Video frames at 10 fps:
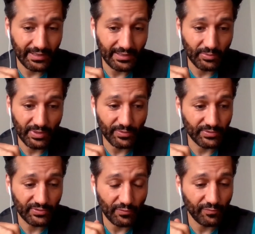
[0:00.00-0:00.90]
we were
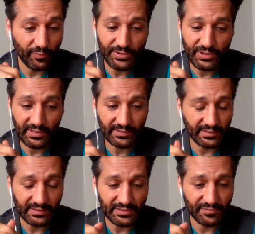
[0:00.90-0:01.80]
so fortunate
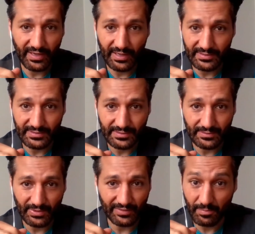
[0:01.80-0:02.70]
that these fans,
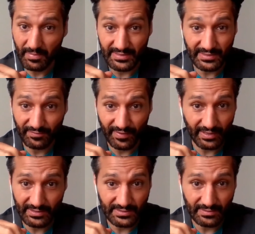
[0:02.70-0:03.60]
we have amazing
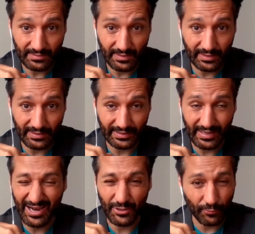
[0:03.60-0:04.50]
fans, like
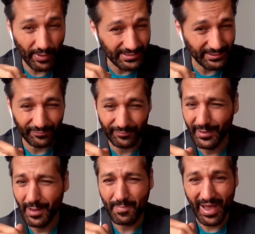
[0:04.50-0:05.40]
aggressive,
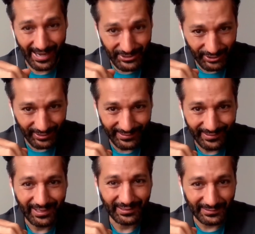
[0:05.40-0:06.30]
passionate,
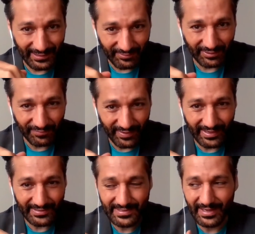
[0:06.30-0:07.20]
loving fans.